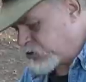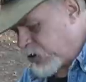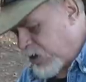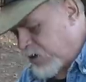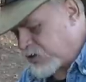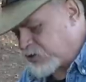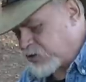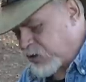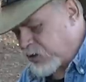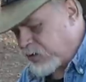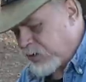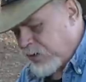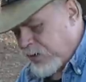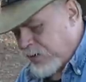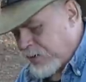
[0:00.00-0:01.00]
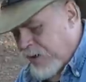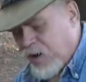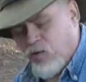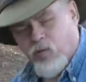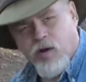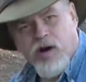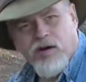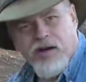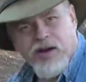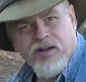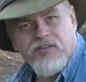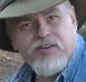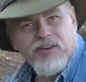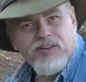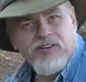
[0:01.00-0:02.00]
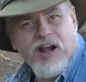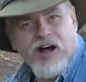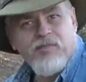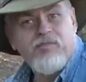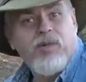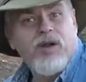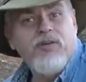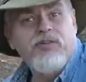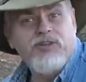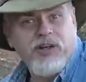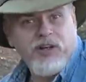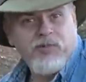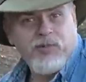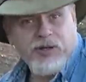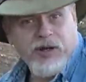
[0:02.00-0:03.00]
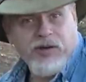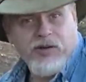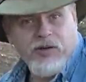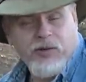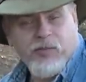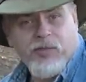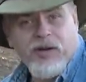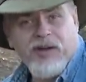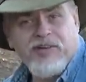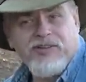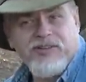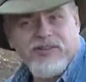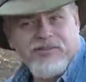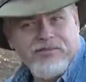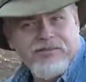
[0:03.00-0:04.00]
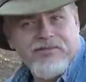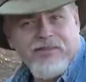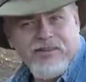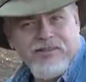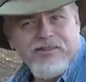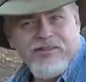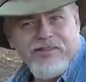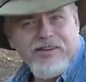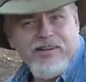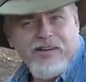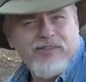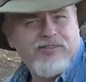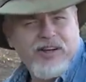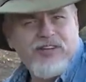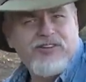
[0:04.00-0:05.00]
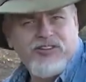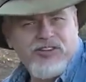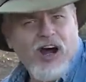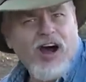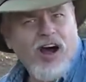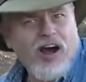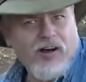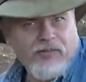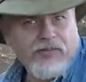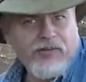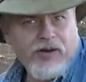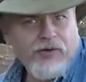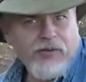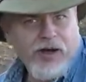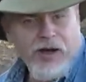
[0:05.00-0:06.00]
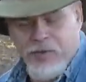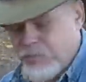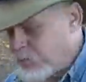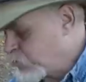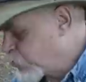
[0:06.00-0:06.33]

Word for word: a chance to kind of wear in, it feels like blue jean material, but it's it, it's tough, okay?